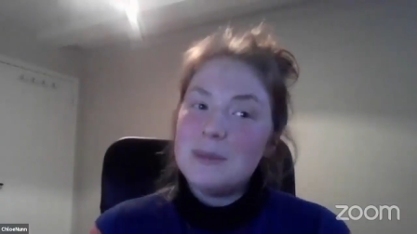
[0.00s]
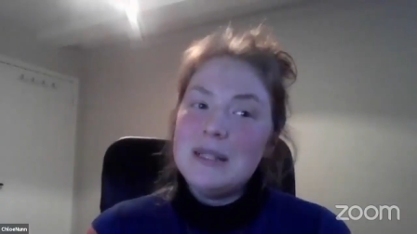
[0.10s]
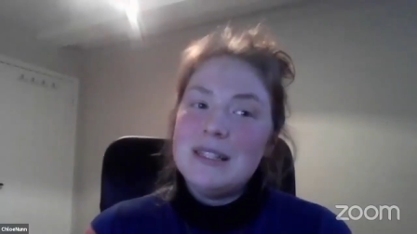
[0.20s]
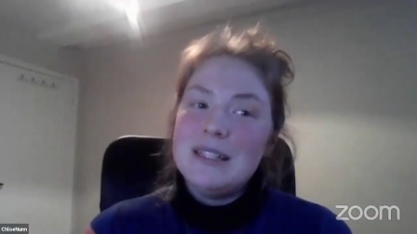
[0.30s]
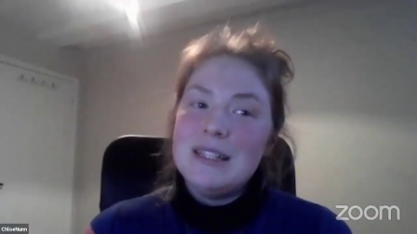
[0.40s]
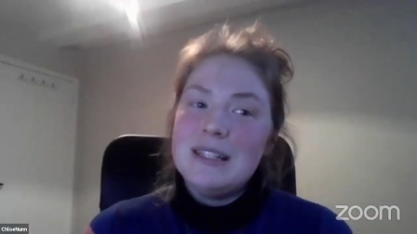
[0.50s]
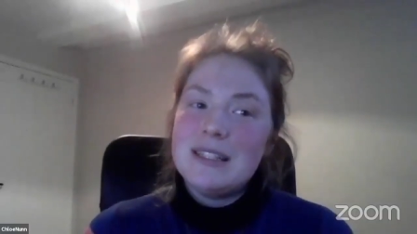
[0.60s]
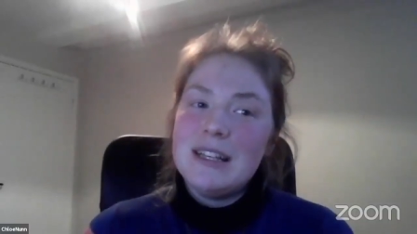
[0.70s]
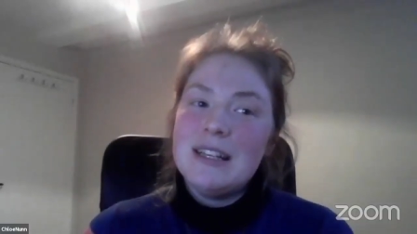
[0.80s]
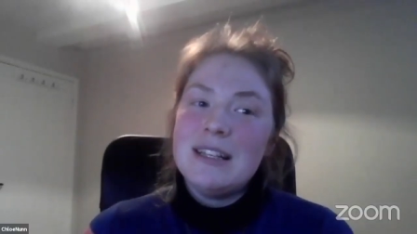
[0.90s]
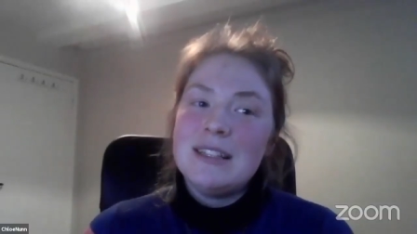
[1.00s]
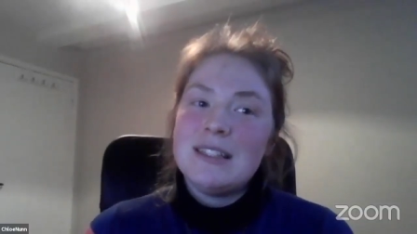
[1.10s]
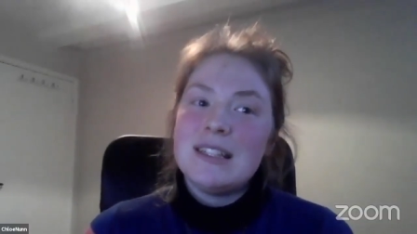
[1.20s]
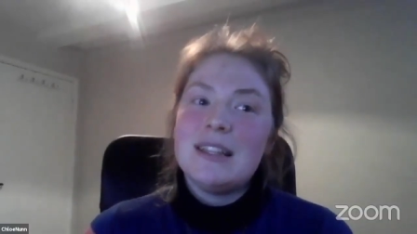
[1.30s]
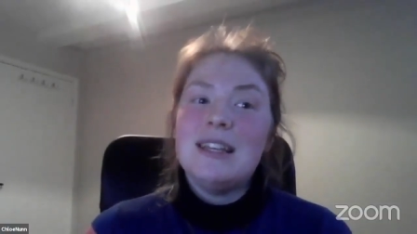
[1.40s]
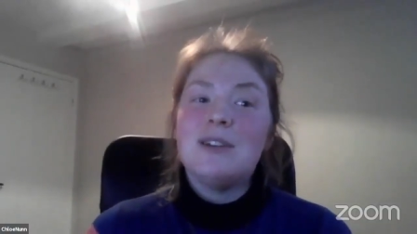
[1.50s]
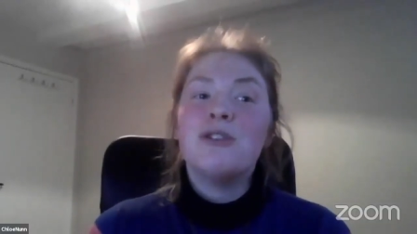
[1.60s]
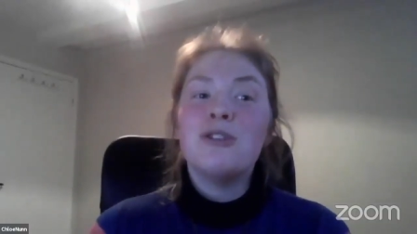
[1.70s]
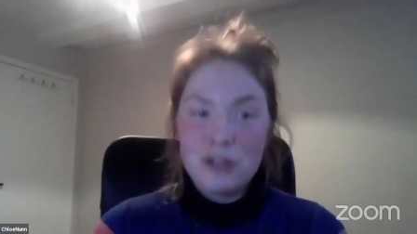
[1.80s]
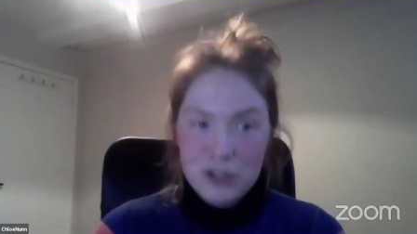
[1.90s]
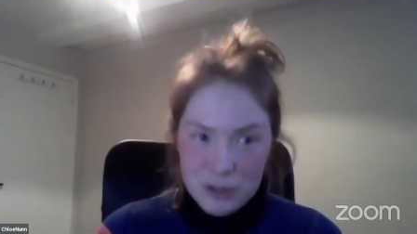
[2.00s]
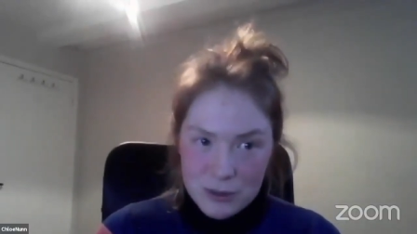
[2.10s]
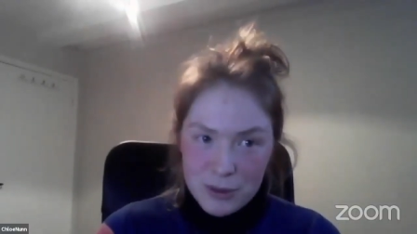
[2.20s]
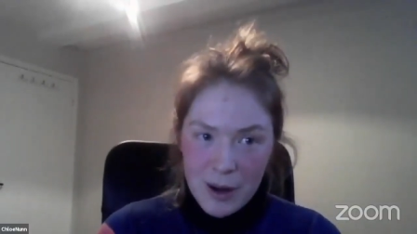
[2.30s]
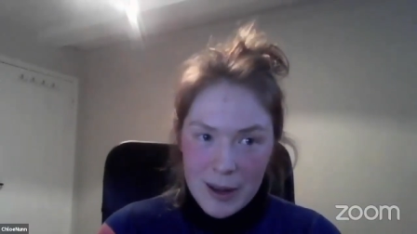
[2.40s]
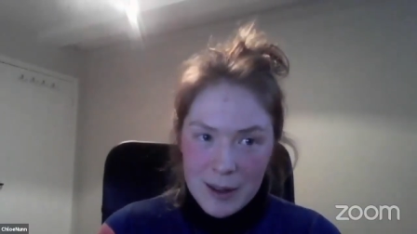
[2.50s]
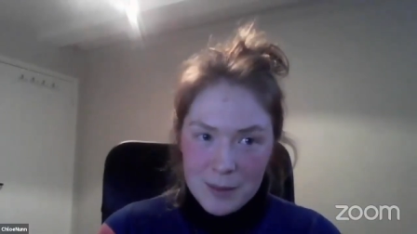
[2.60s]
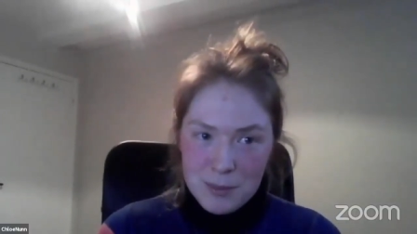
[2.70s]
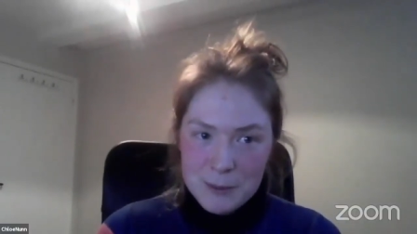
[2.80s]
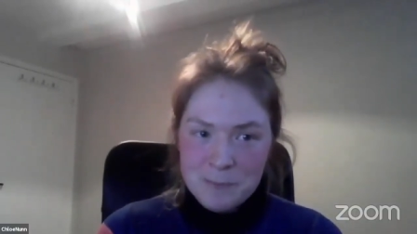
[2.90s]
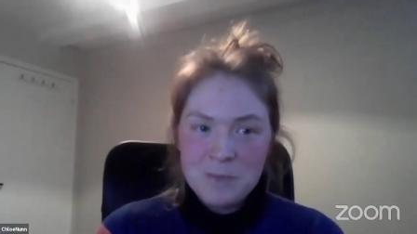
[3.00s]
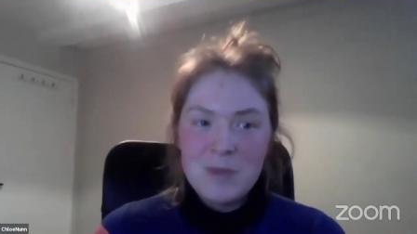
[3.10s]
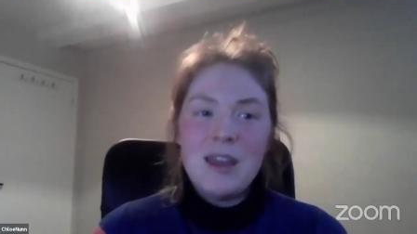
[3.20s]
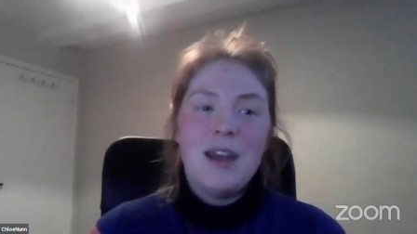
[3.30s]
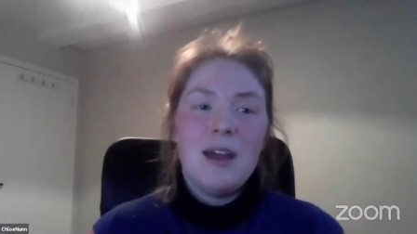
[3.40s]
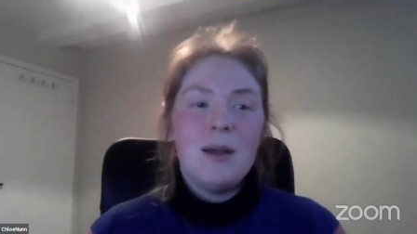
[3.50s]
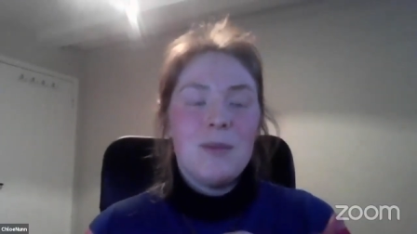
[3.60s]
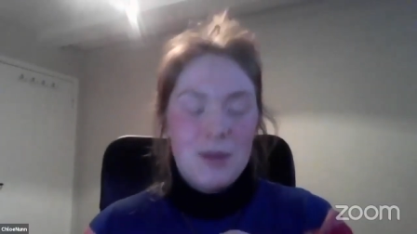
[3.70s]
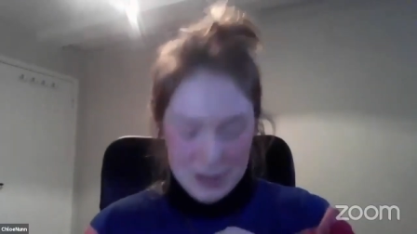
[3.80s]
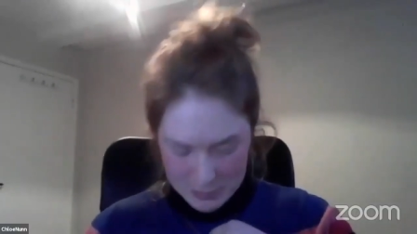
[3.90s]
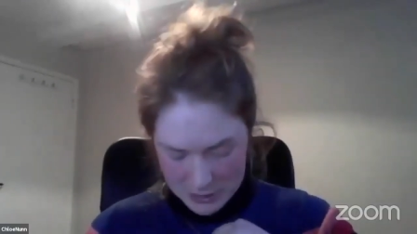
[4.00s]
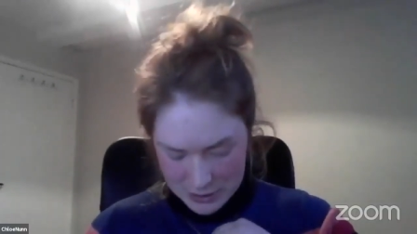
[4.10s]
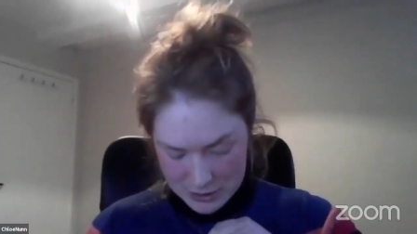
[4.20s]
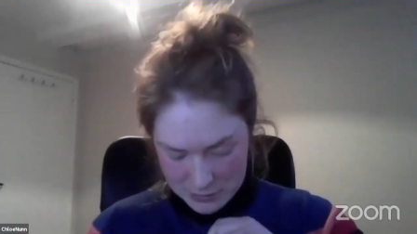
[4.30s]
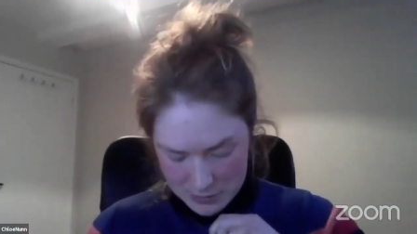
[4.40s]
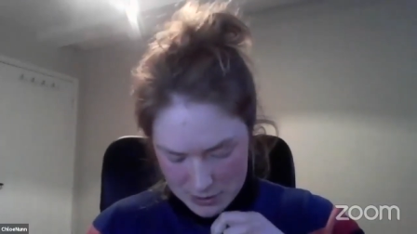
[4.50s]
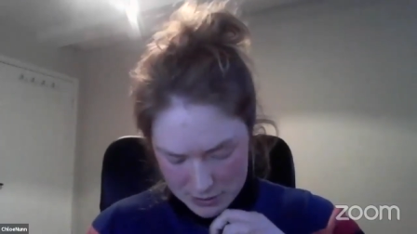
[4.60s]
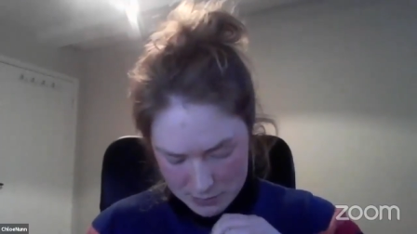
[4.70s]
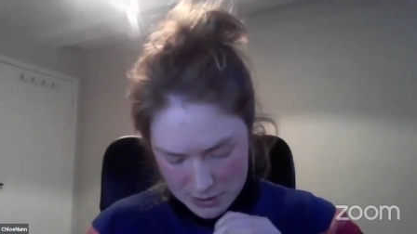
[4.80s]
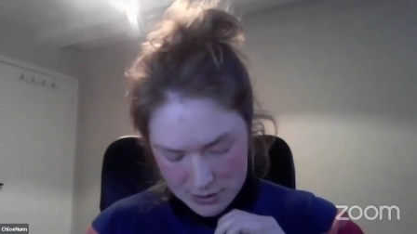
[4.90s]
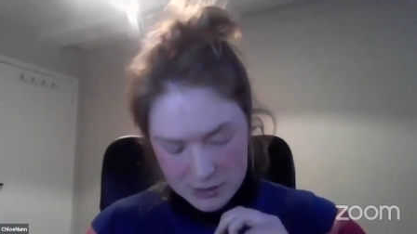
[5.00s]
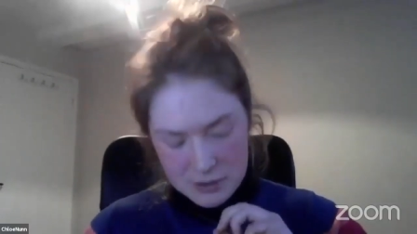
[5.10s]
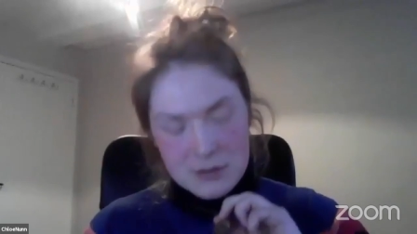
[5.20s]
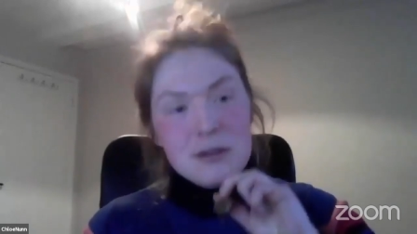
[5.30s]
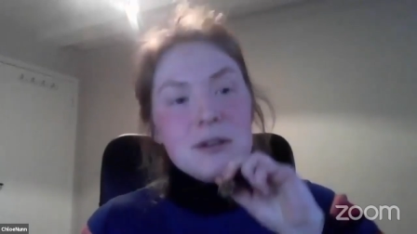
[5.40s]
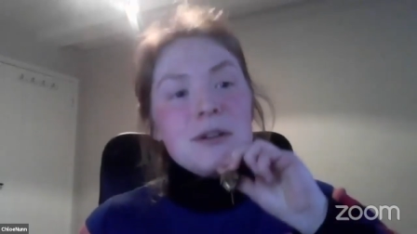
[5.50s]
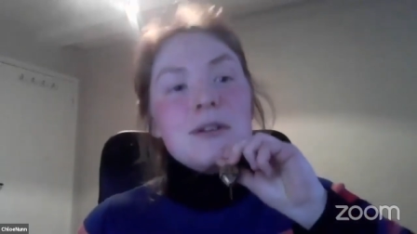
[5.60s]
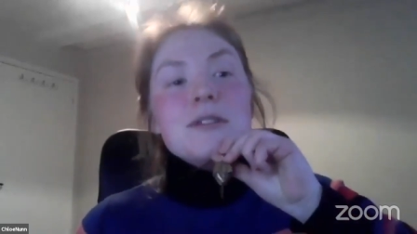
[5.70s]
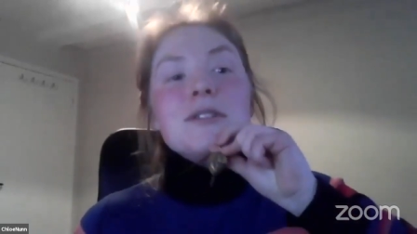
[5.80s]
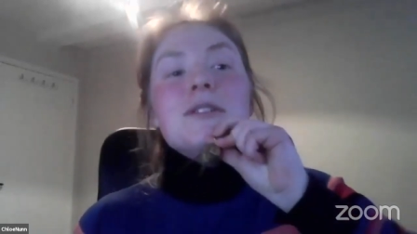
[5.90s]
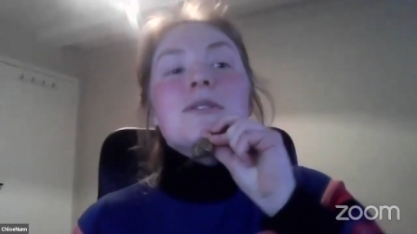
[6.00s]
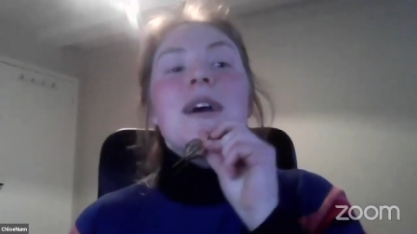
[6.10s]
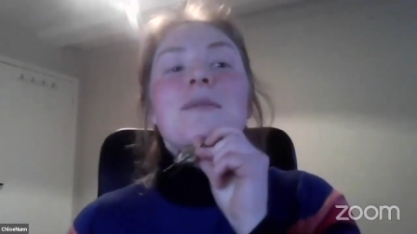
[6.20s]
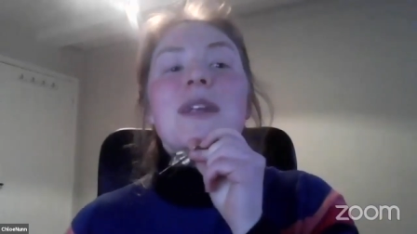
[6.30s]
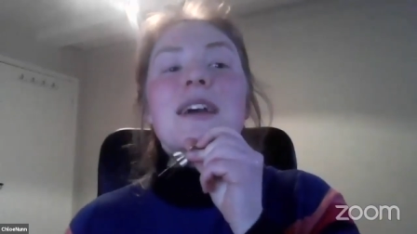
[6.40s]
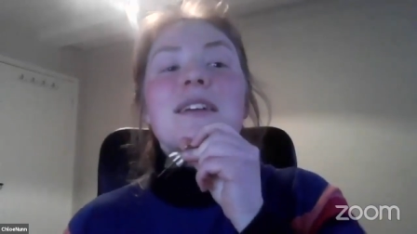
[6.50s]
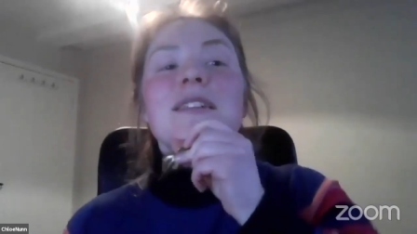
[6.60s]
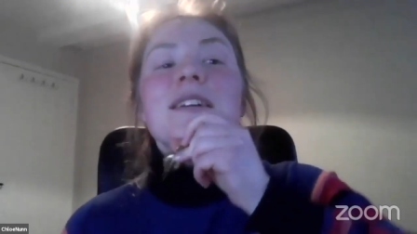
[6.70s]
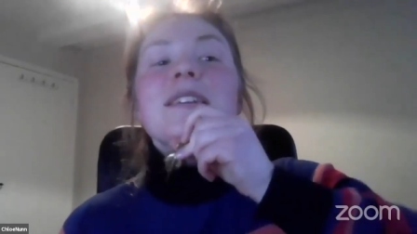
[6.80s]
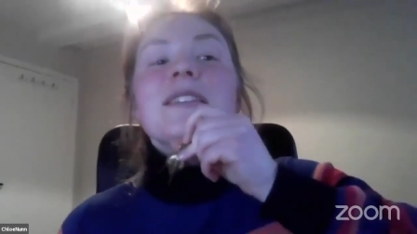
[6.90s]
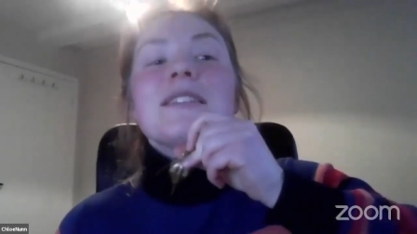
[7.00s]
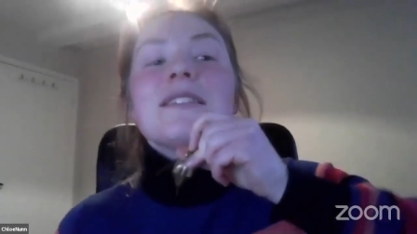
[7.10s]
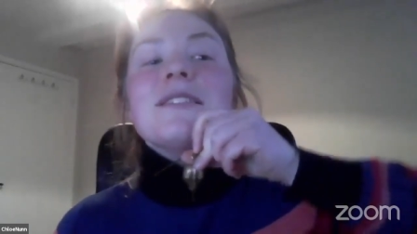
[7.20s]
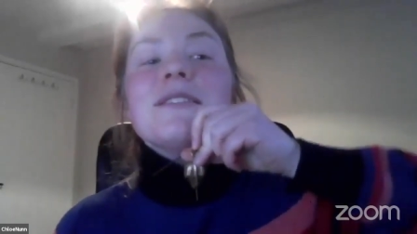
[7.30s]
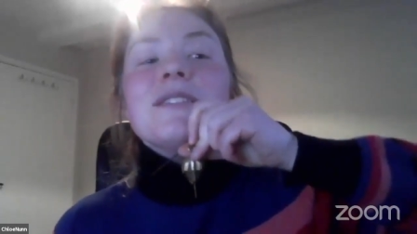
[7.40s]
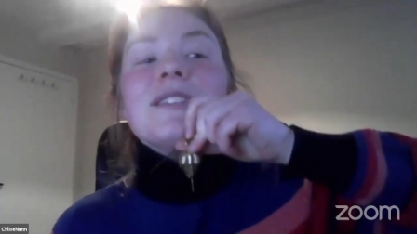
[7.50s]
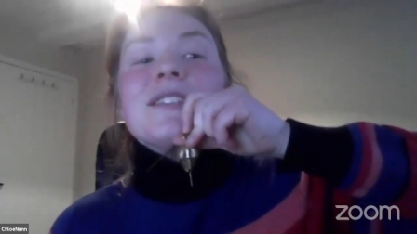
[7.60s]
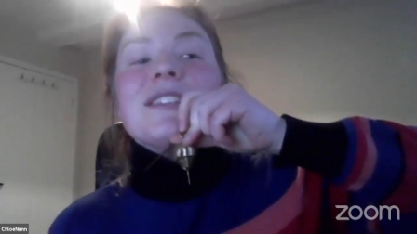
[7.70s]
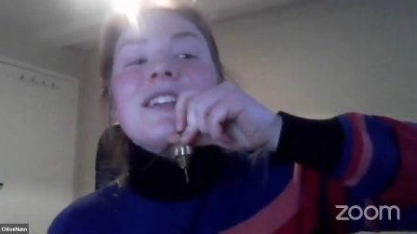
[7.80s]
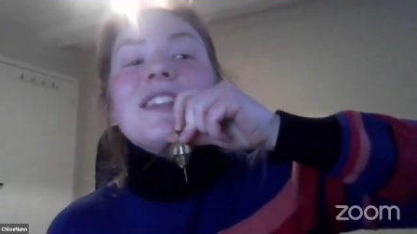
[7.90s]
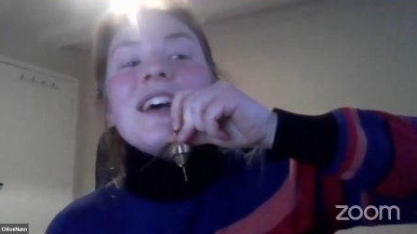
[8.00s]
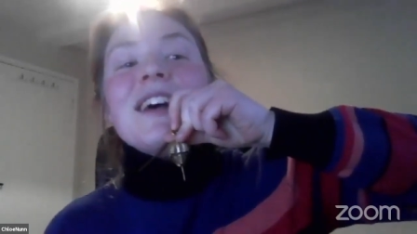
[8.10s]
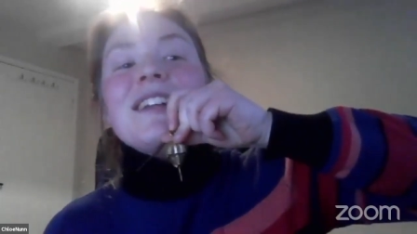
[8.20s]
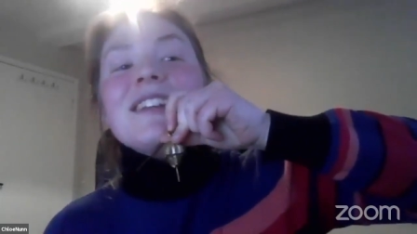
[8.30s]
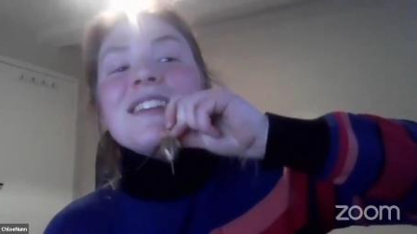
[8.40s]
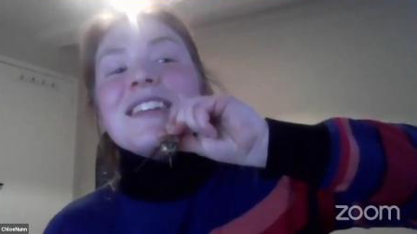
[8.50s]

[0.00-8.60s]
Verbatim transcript: species is the horseshoe crab. I'm actually wearing my horseshoe crab necklace. I don't know if you can see that.